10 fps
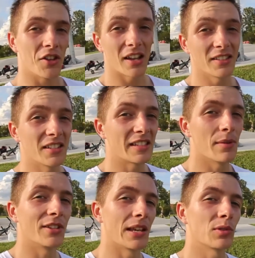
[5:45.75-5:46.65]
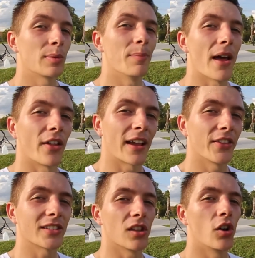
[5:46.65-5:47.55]
You guys didn't see it, but James has been pedaling
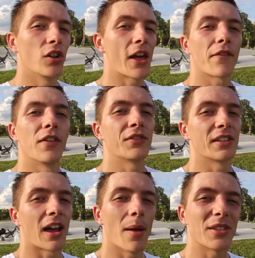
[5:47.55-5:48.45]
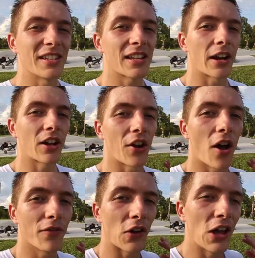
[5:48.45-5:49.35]
at this literally like 15 times and he's gotten cut
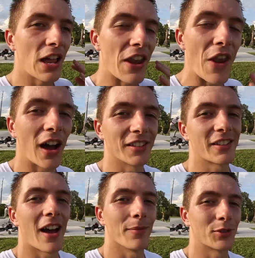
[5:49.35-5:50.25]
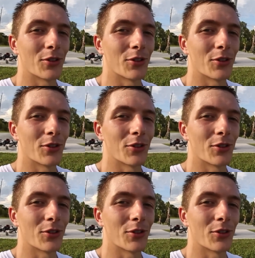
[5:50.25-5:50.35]
off nonstop.